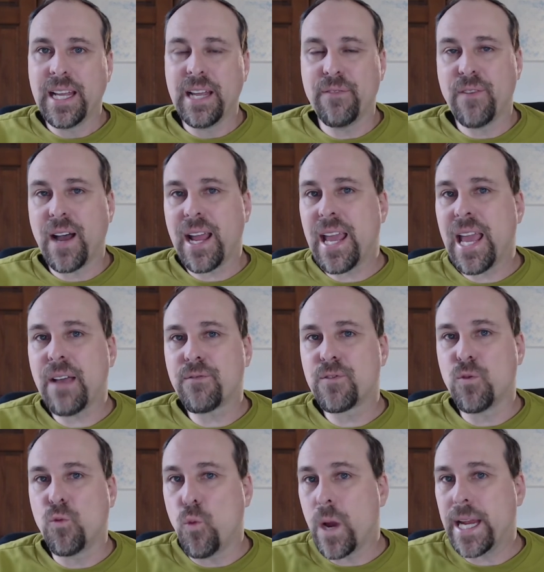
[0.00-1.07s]
If I have
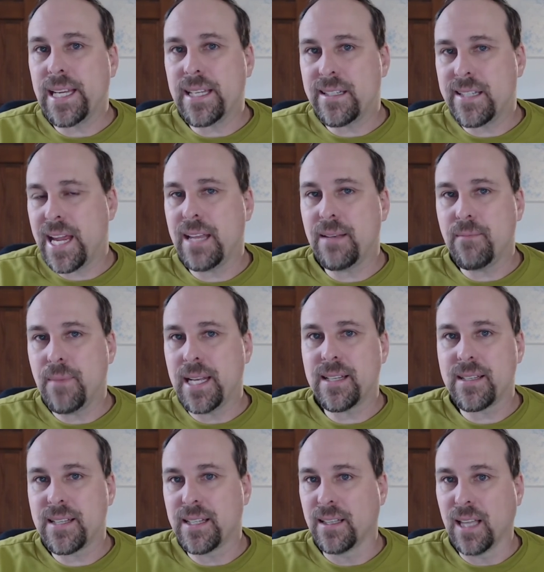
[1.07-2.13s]
to wait 10
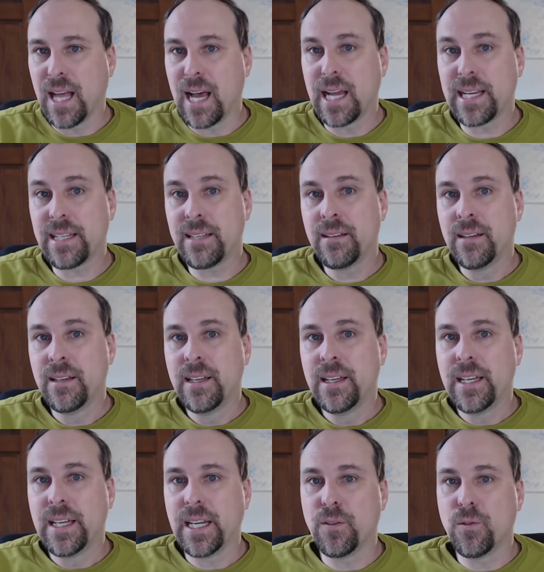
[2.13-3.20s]
minutes in line
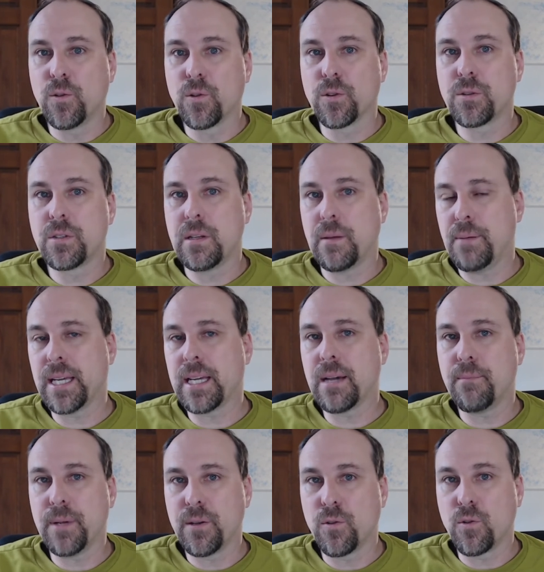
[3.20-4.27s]
in order to pick
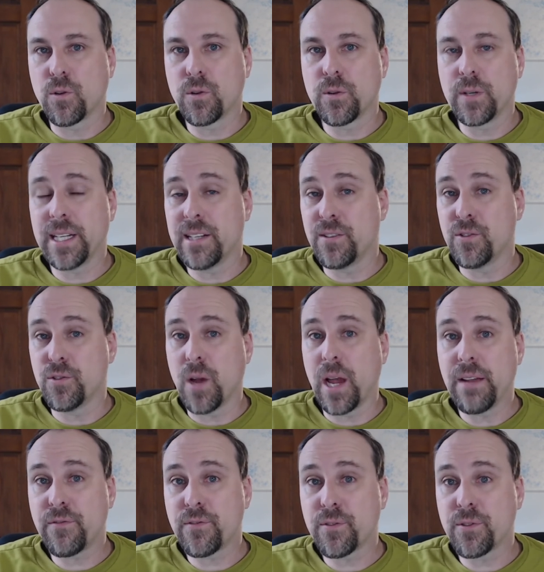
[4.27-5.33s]
up an order in a
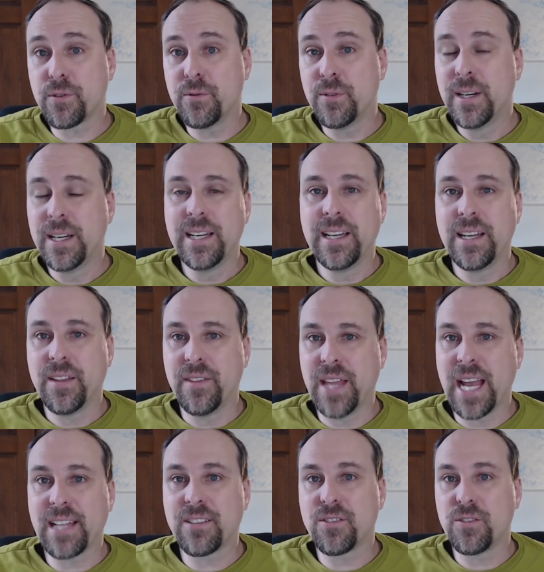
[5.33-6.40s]
drive-through,
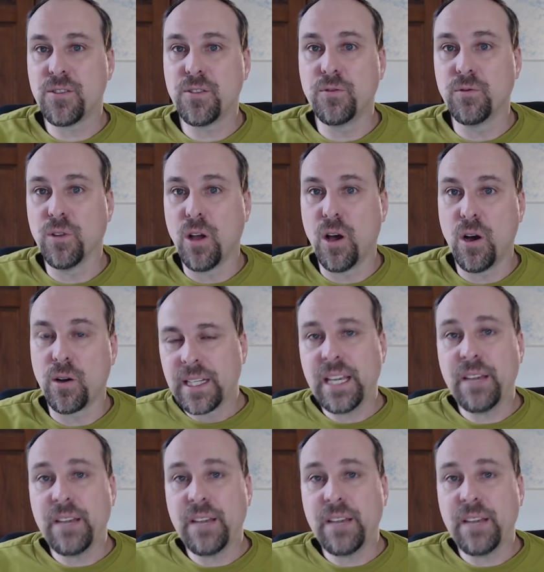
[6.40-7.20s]
that's too long.